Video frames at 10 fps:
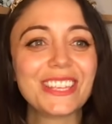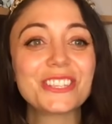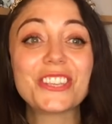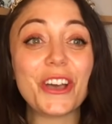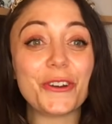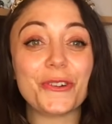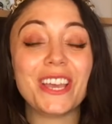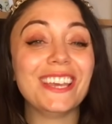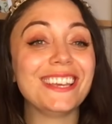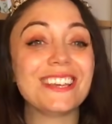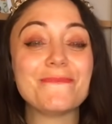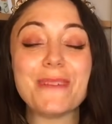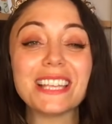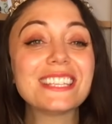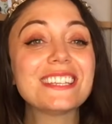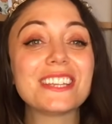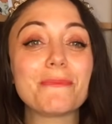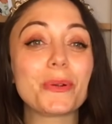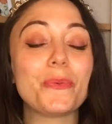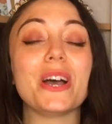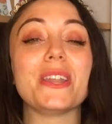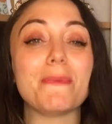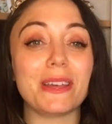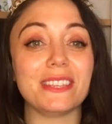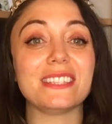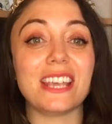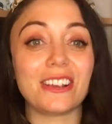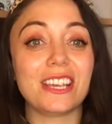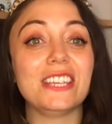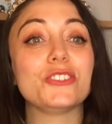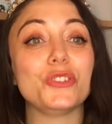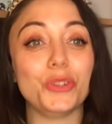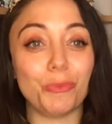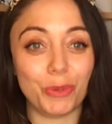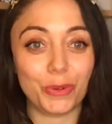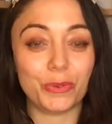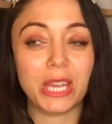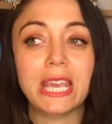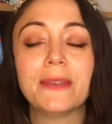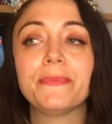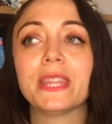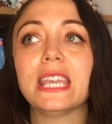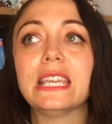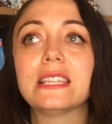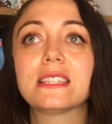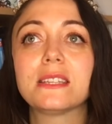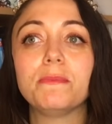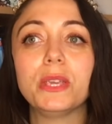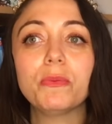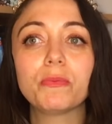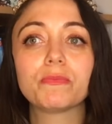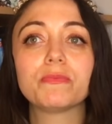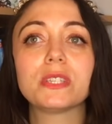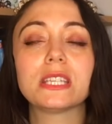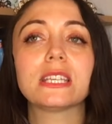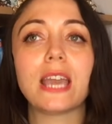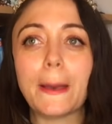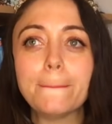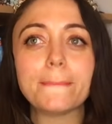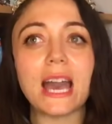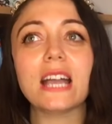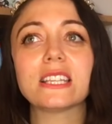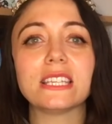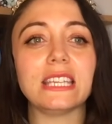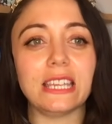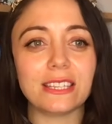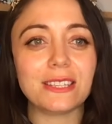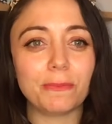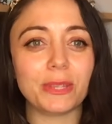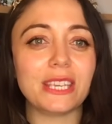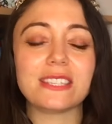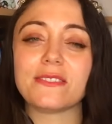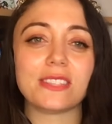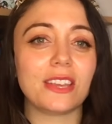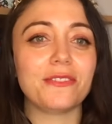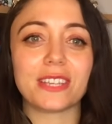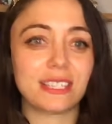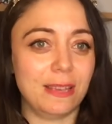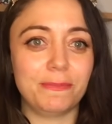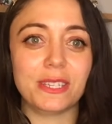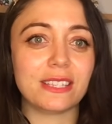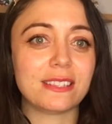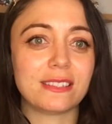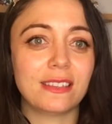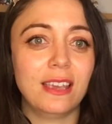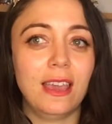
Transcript: So message number one about this Aries new moon is to come back to an innocent place of self-acceptance